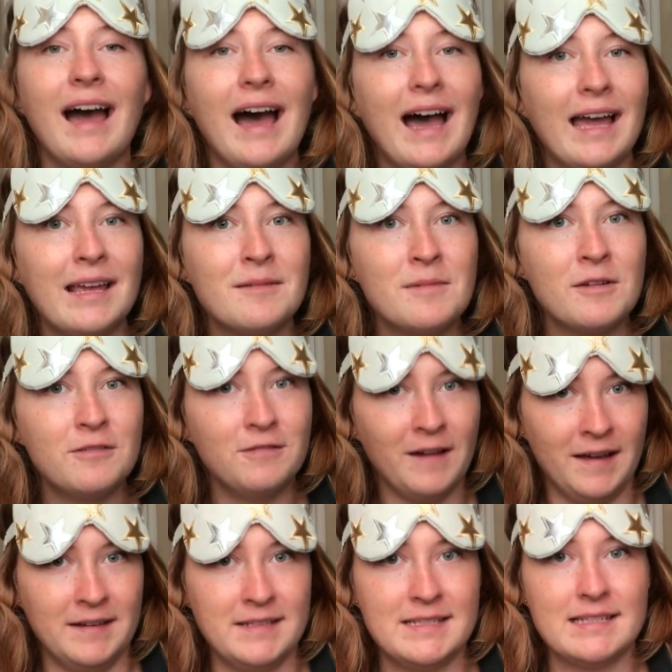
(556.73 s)
I am a
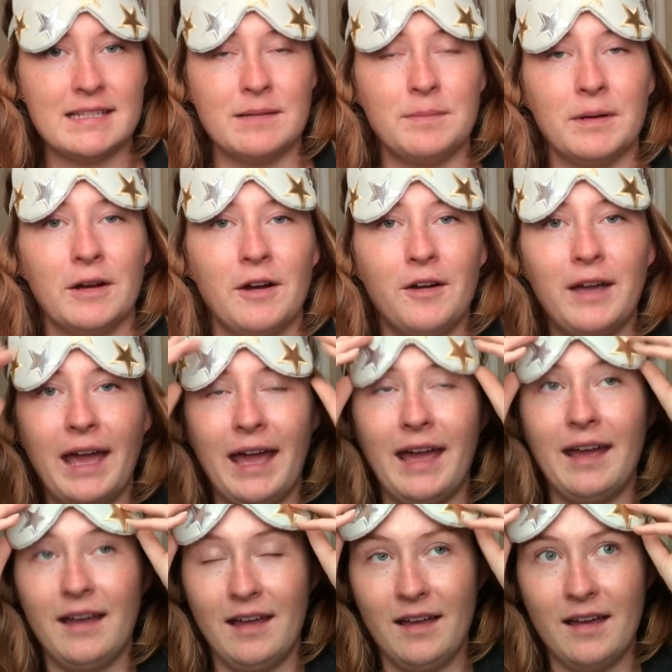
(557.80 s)
fine sleeper,
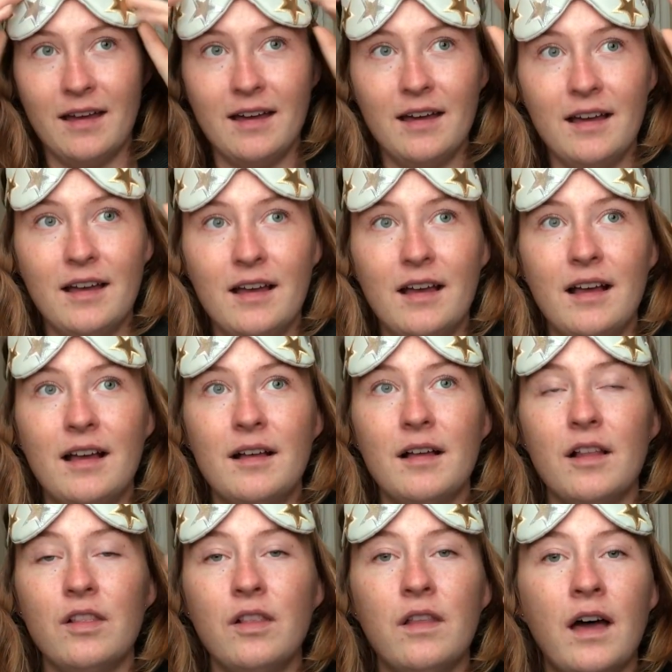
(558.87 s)
okay.
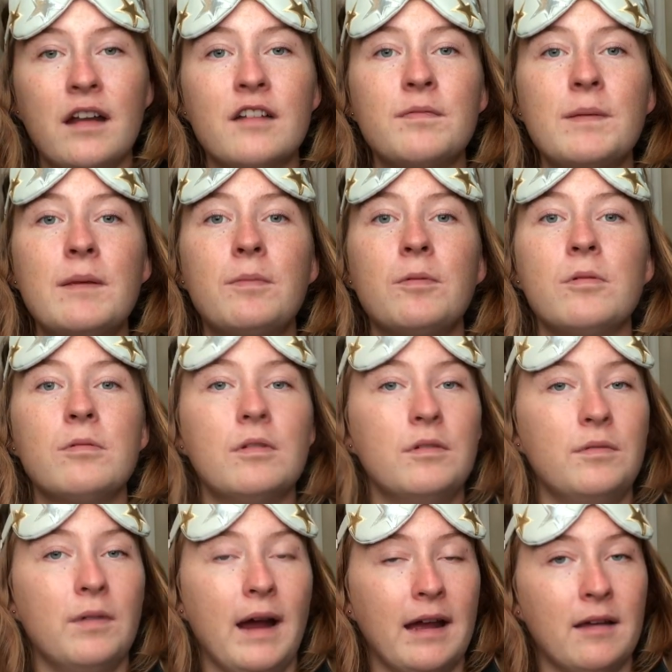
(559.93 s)
A lot of people
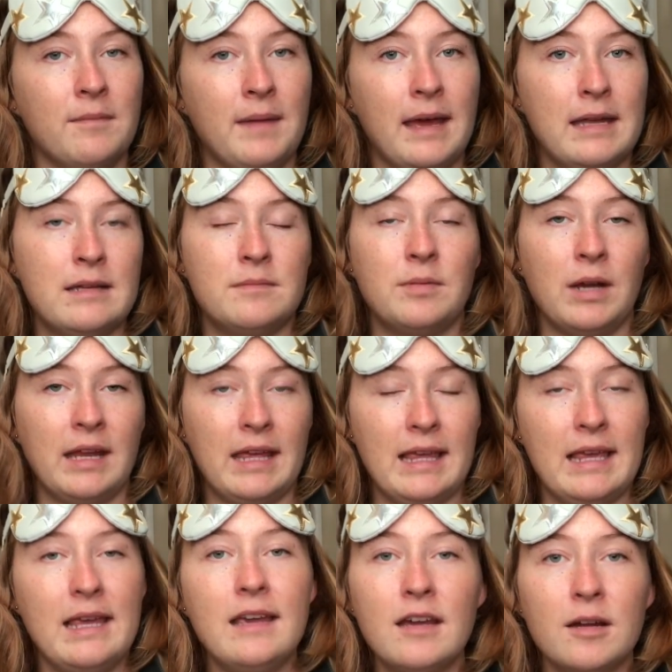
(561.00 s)
would recommend
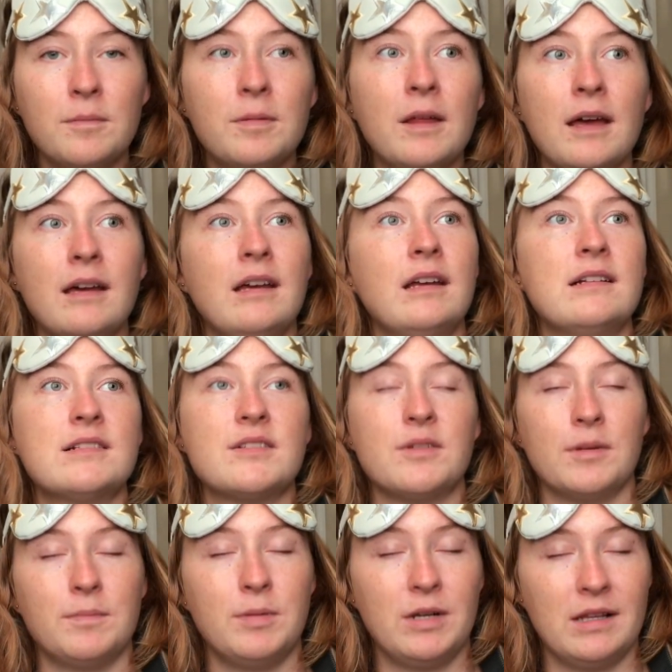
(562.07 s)
bringing earplugs
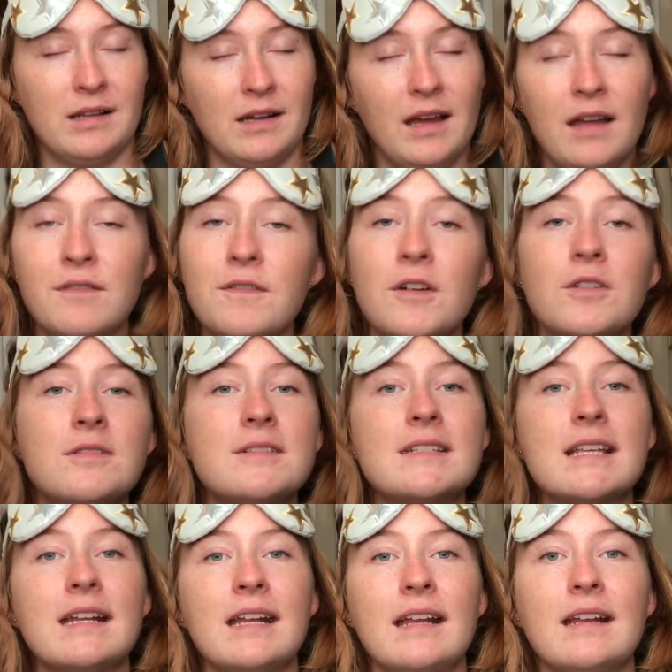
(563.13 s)
or putting their
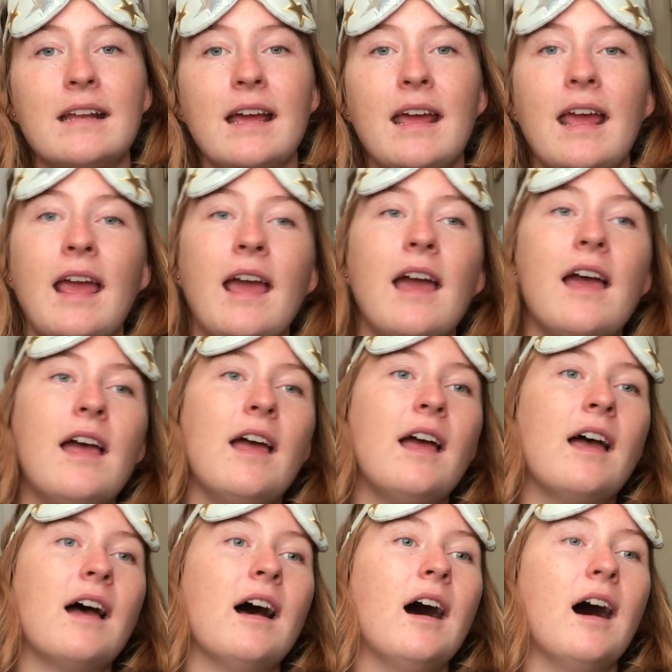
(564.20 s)
headphones in at night,
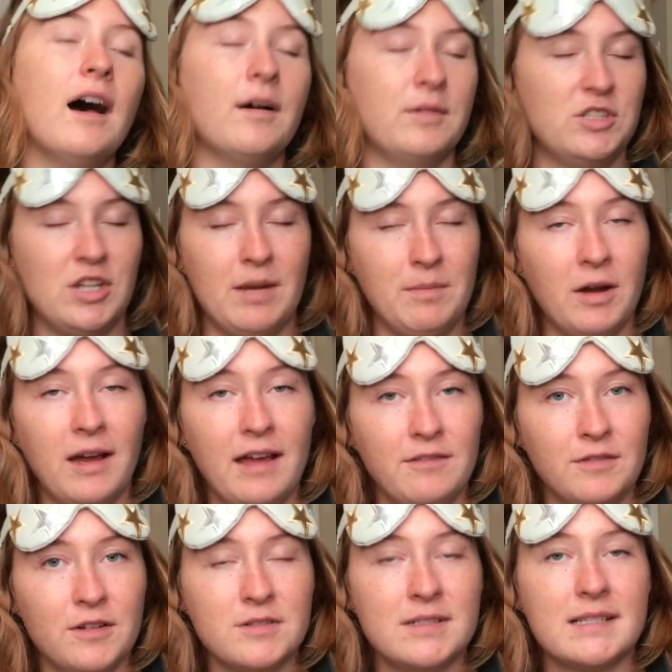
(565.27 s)
which I brought
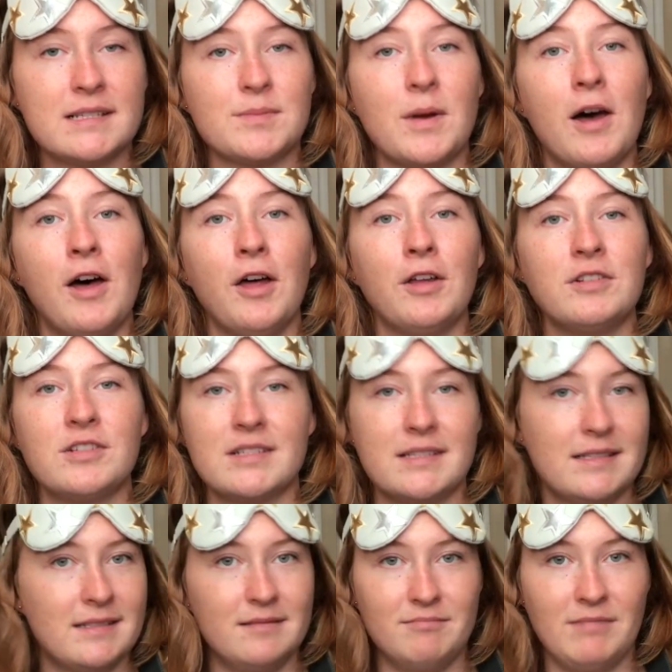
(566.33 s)
headphones as well, just
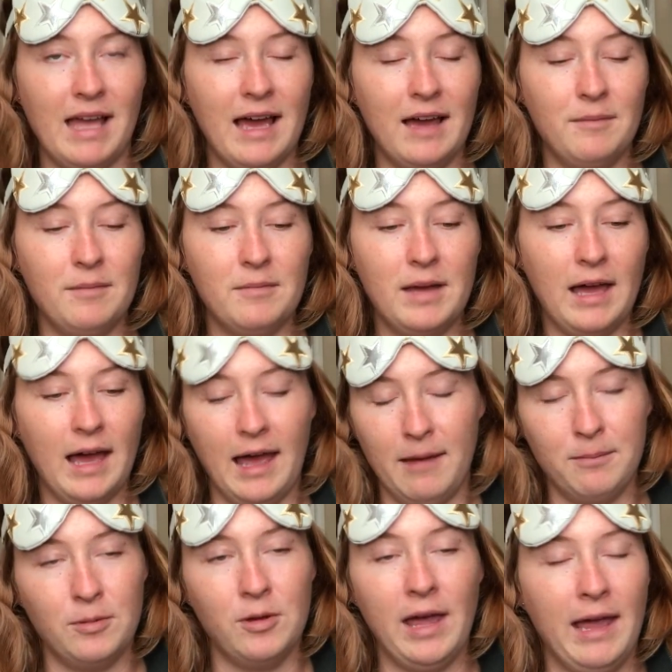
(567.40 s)
that
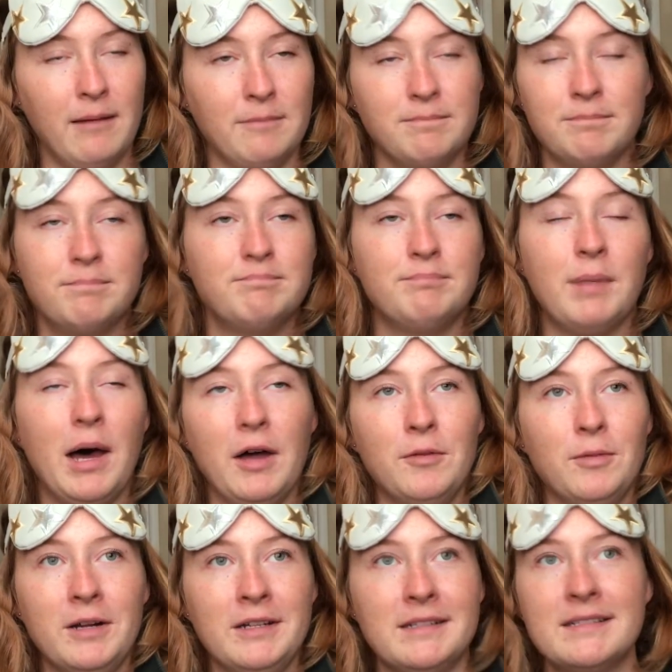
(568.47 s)
Apple iPod
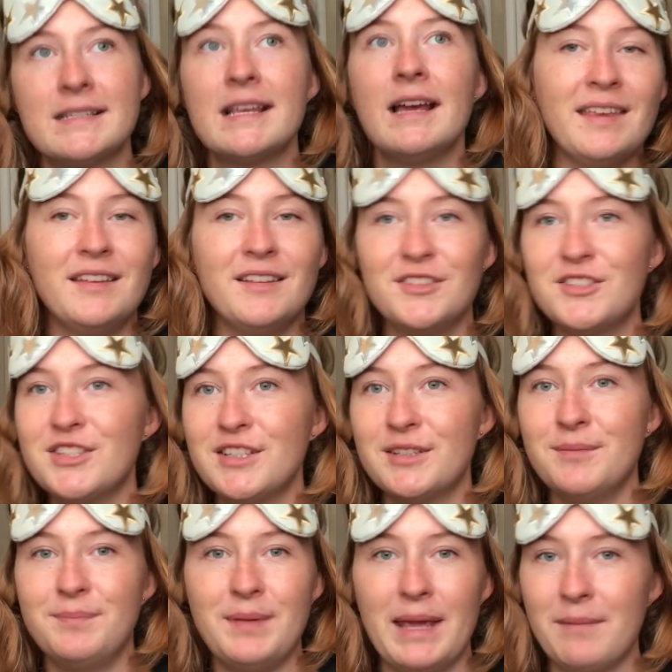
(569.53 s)
ones,
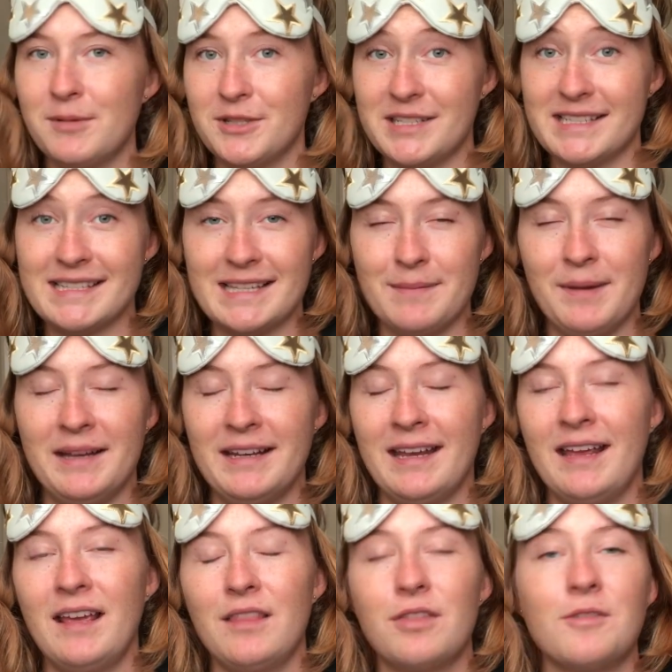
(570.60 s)
to be able to sleep at
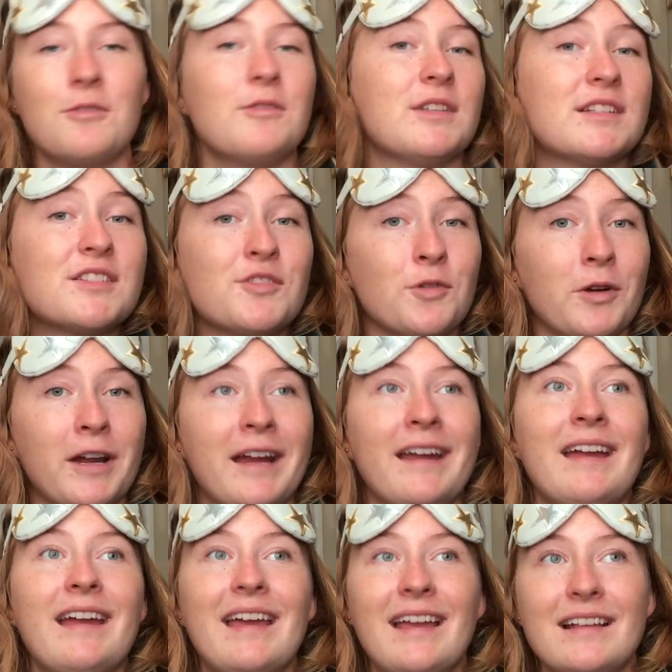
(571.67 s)
night through the
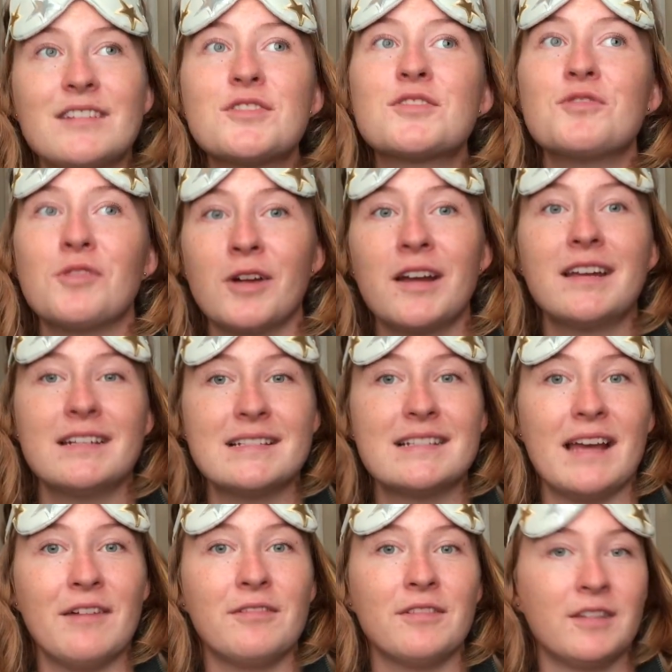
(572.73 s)
snoring. Snoring is
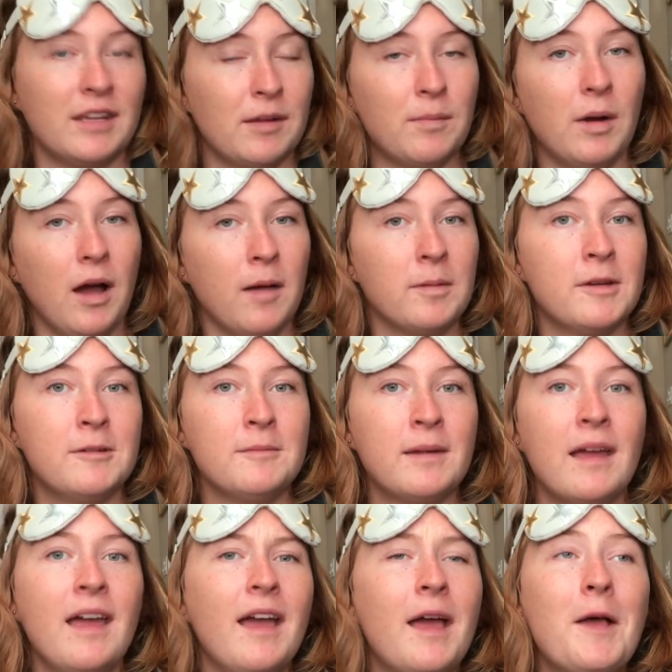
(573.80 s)
definitely a problem.
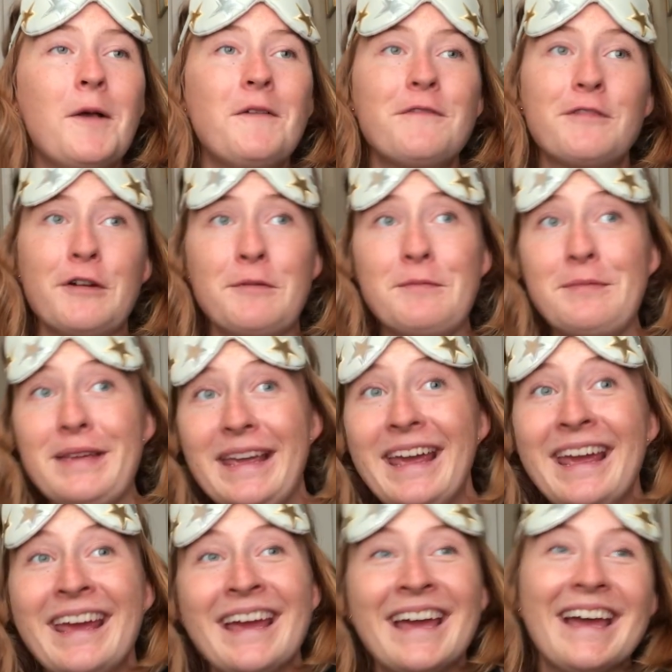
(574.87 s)
For
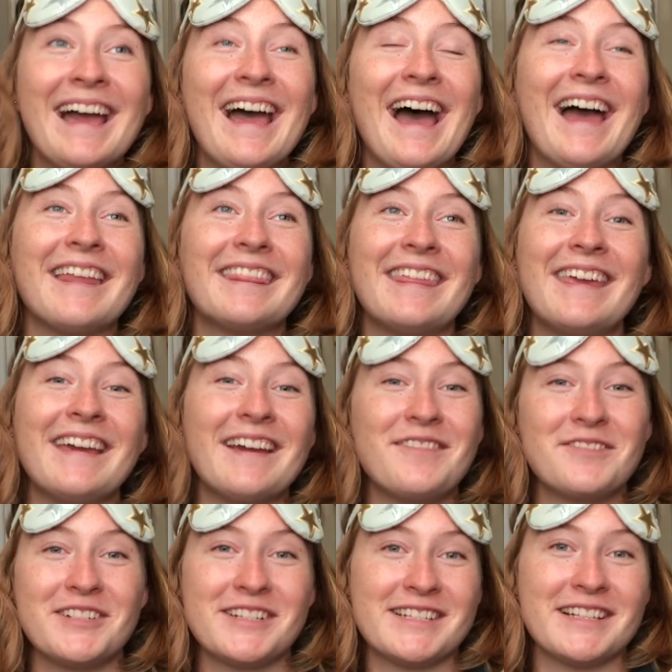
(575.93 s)
me, I think
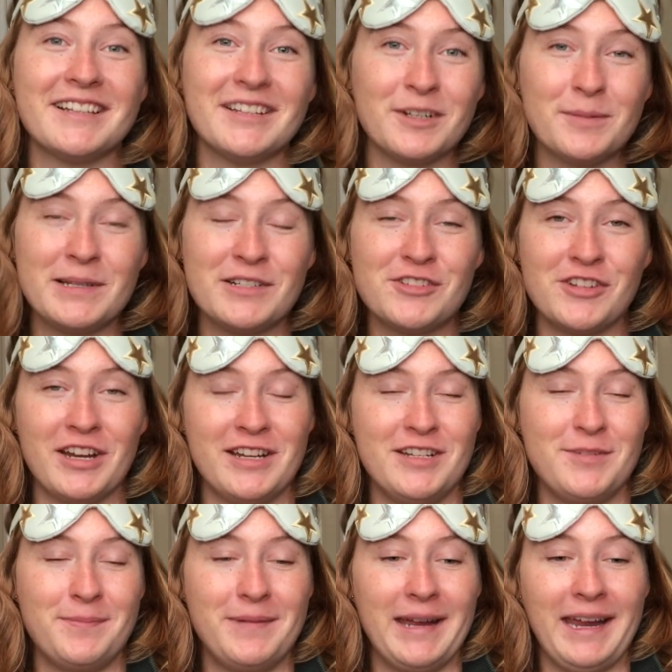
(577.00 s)
I'm just a little bit
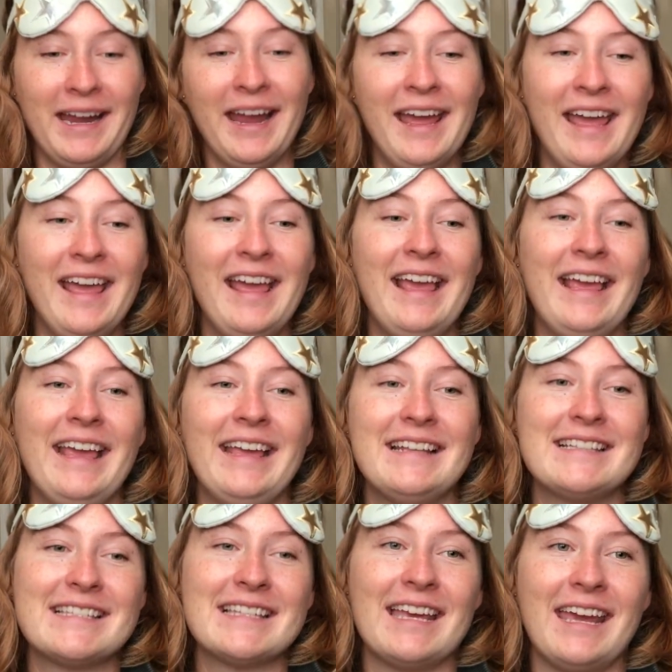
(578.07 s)
strange, but
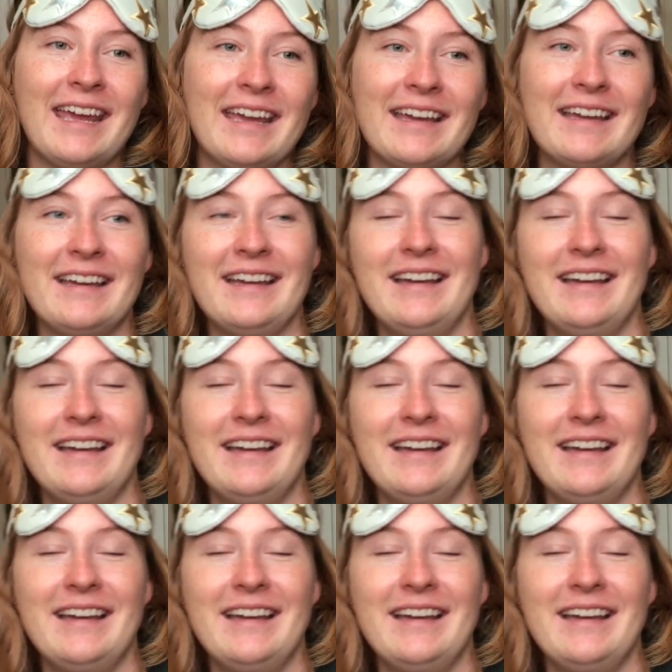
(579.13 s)
it's like,